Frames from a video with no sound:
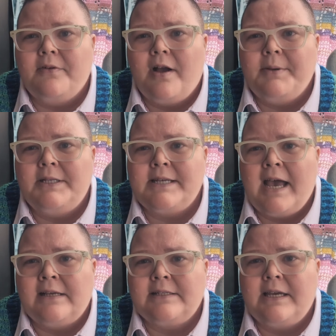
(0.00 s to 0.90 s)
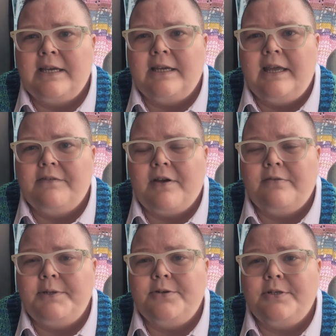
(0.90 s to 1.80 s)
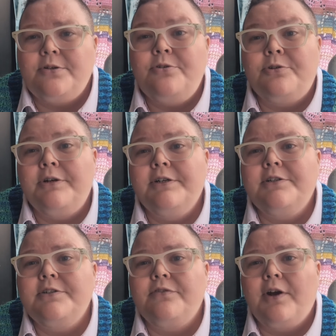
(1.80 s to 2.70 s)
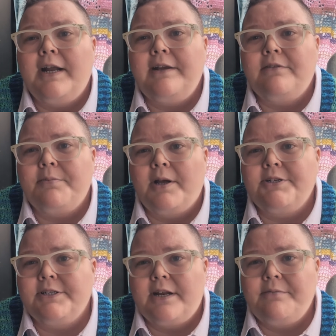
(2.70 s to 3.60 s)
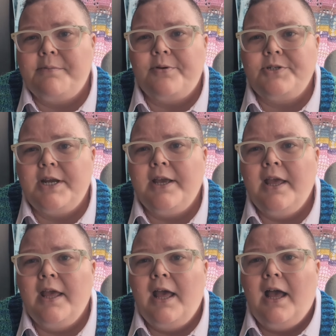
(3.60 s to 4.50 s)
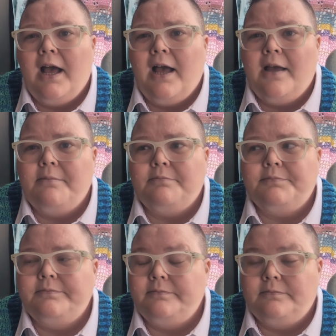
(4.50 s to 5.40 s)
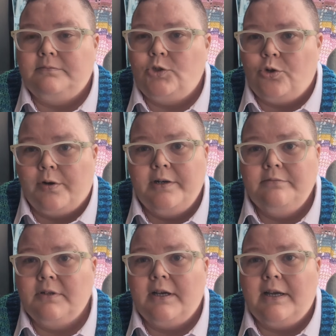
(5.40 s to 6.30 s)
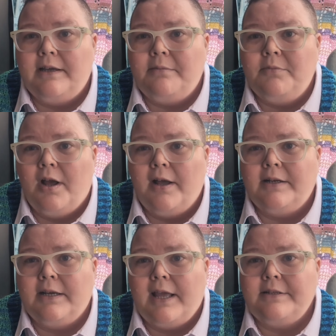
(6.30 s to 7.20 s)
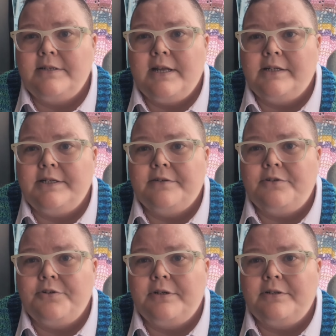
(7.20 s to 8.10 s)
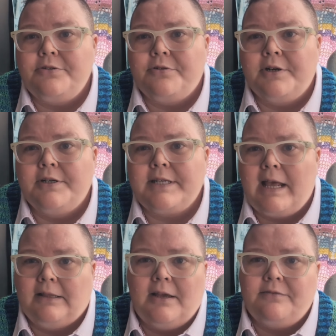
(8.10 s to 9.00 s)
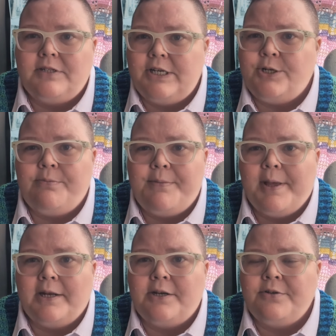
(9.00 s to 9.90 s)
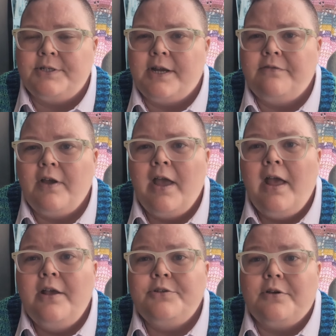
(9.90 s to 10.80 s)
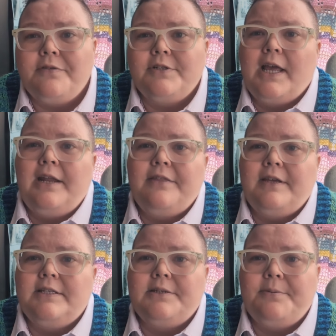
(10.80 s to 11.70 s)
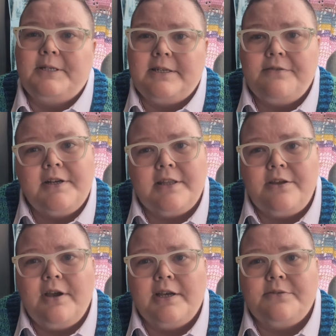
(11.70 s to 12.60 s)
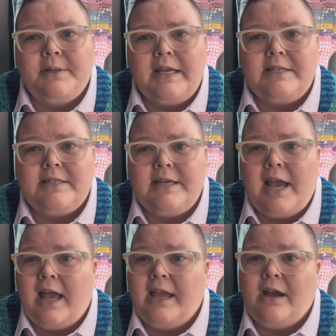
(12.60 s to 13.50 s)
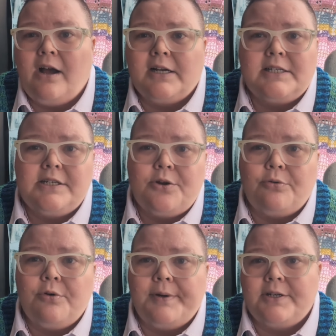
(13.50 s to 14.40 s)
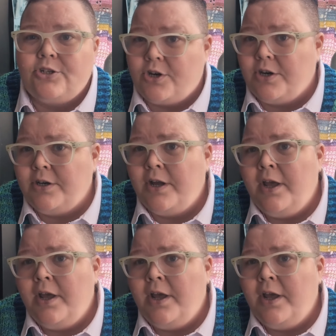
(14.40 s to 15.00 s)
of comments asking if I would be doing tutorials for any of the projects that I've been posting. Sure, I'm not against the idea of doing tutorials. I love teaching people how to do stuff. So if there's anything specific that you guys would like to see, I honestly don't know where to start.